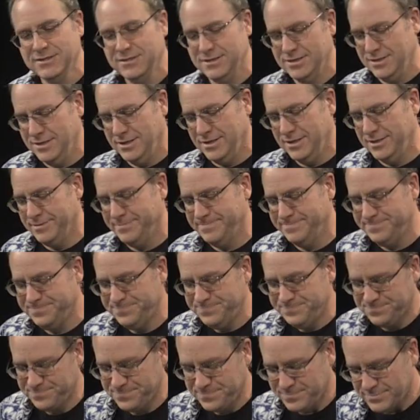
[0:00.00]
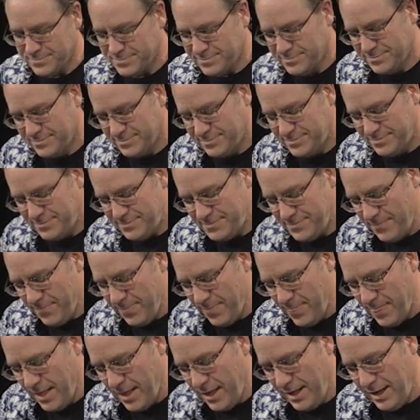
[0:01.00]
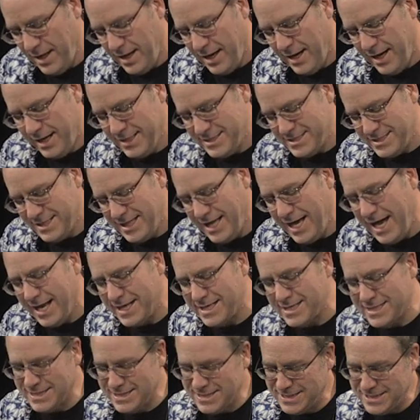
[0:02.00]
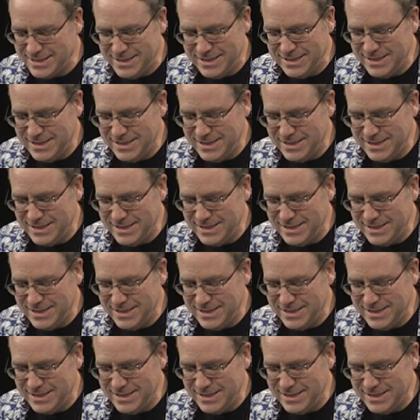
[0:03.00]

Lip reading: So that